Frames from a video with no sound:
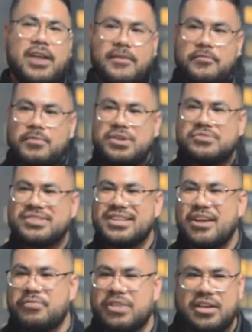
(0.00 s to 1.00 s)
everyone who's
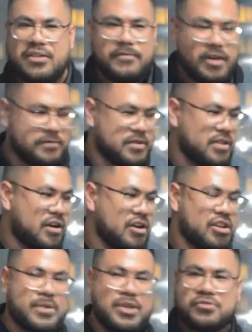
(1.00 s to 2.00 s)
not really involved in the
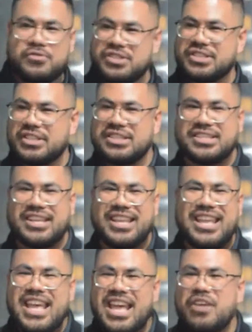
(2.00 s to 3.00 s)
argument, who are just listening,
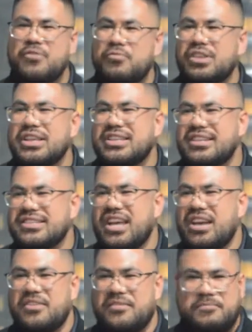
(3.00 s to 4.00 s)
it really does
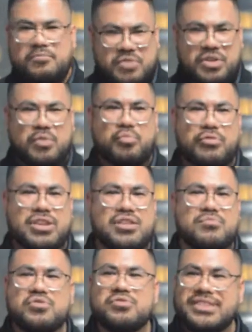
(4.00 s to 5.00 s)
kind of, you know, bring the
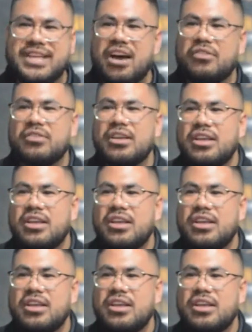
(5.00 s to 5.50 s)
mood down.